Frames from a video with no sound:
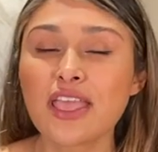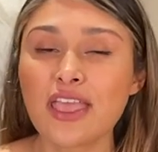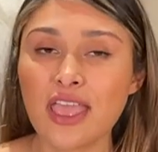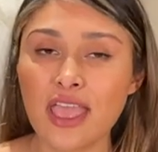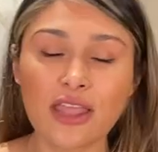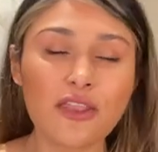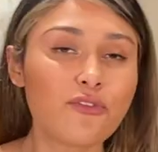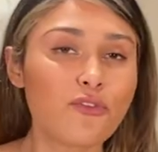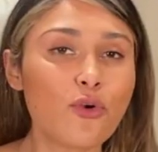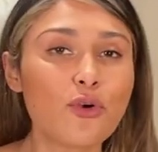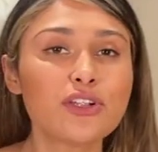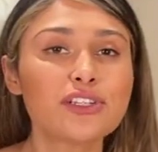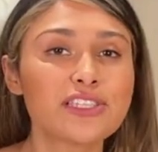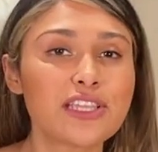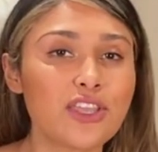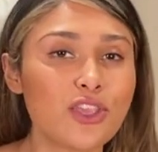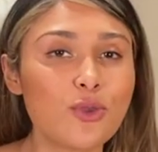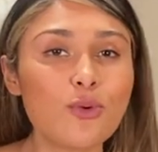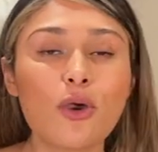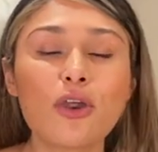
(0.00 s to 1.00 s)
And of course
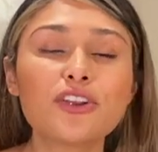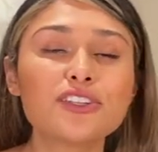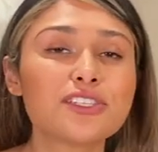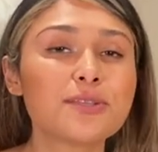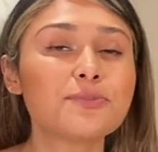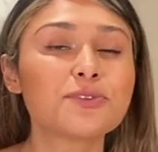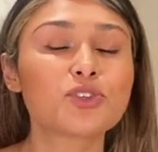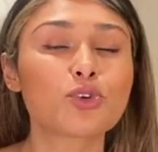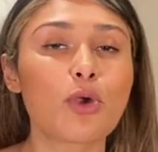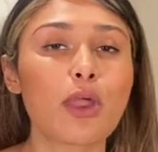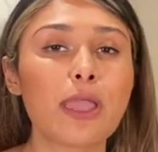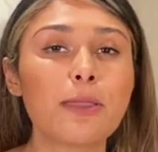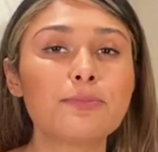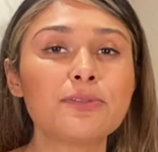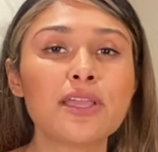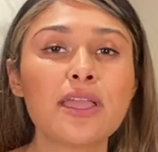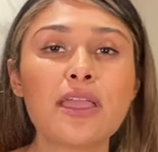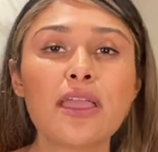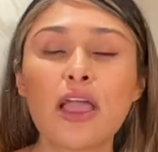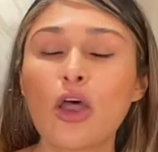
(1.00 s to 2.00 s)
that you are subscribed
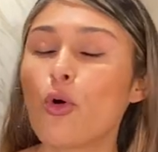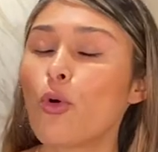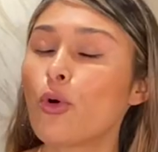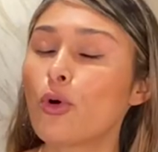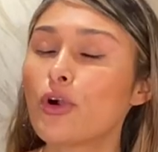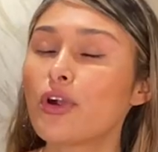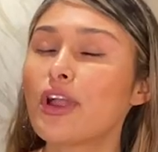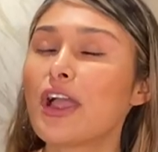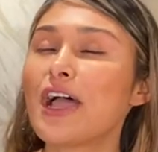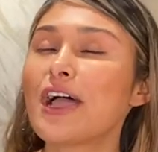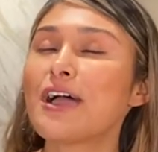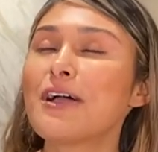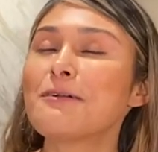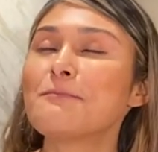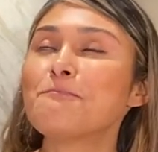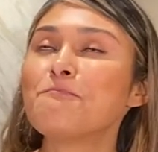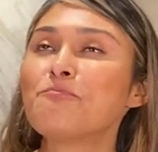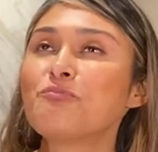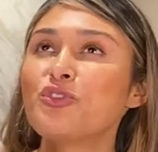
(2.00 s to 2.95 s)
or um,